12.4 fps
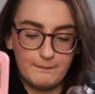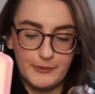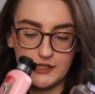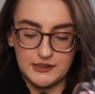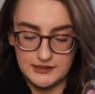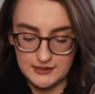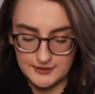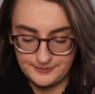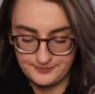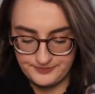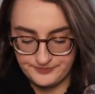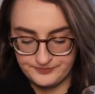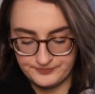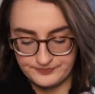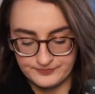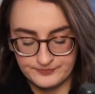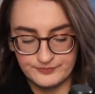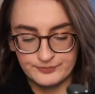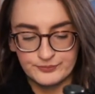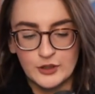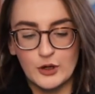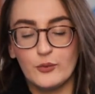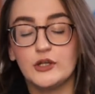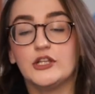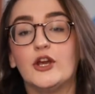but
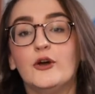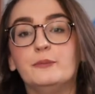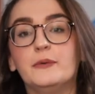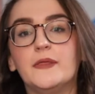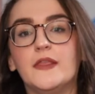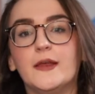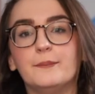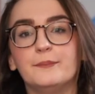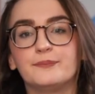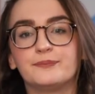when you open them,